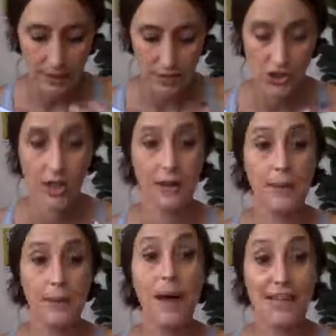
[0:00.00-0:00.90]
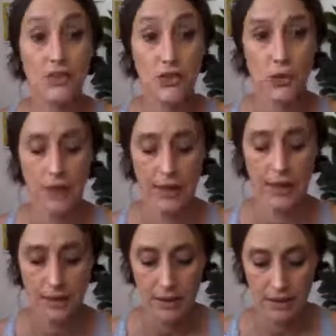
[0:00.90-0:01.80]
in sharing my
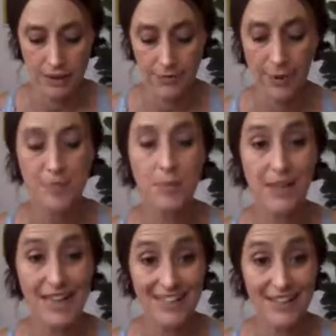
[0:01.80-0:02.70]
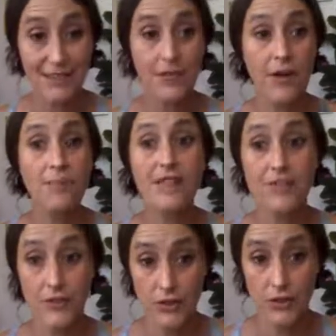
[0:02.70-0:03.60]
story from the beginning, from
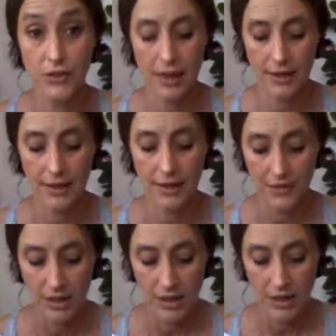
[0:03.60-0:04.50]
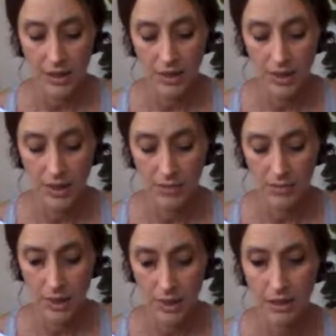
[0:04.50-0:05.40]
this first life.
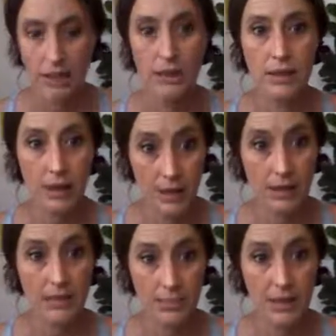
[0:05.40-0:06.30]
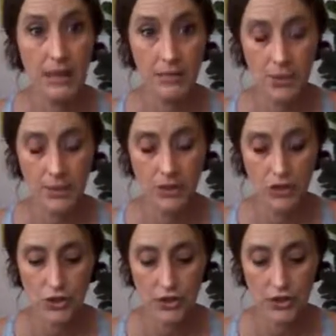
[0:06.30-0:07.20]
And it being a
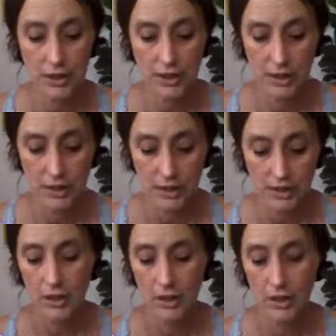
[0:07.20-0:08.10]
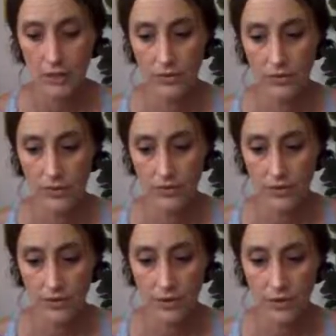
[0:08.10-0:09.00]
twin journey now
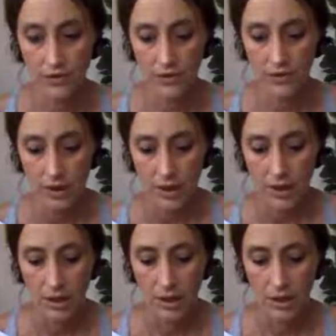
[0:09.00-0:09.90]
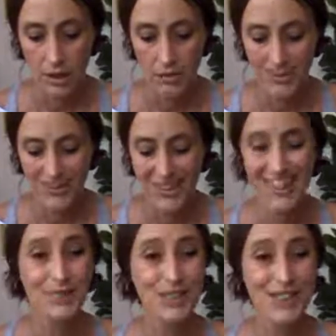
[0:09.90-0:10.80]
is fears.
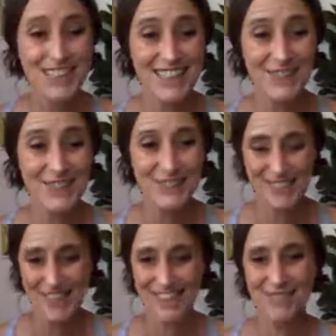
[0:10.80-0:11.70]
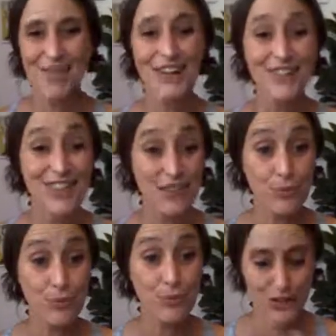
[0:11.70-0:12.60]
I believe part of
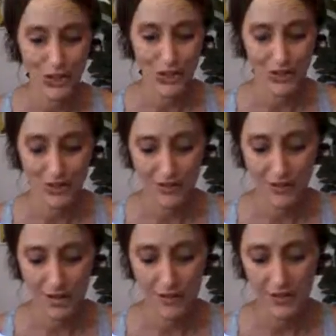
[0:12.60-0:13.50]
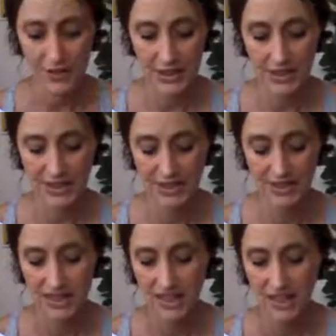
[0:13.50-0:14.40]
my throat chakra stuff
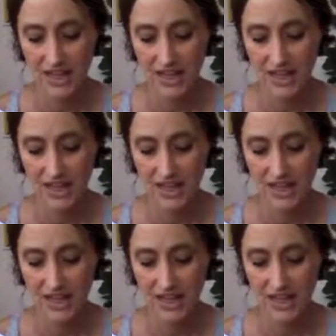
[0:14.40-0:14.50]
is